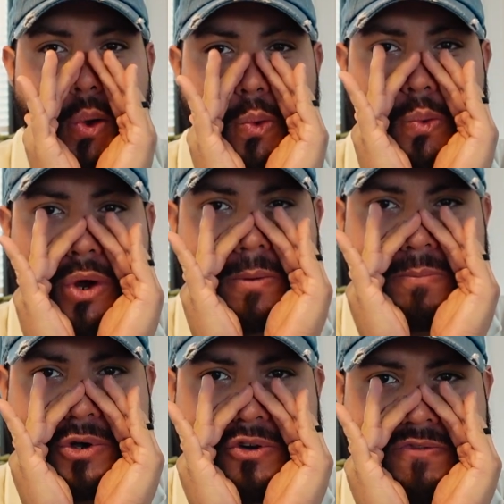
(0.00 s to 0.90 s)
We're
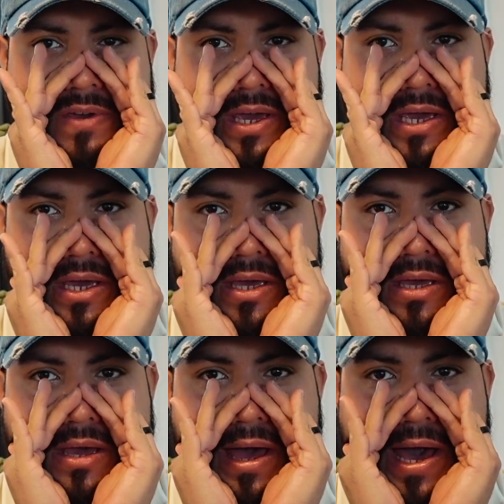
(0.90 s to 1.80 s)
moving
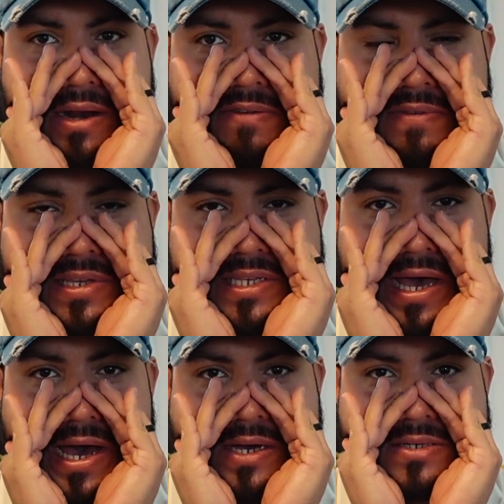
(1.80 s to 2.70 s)
out of this
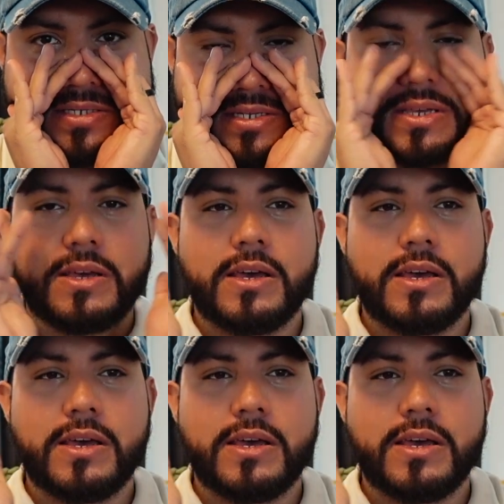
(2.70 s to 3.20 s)
house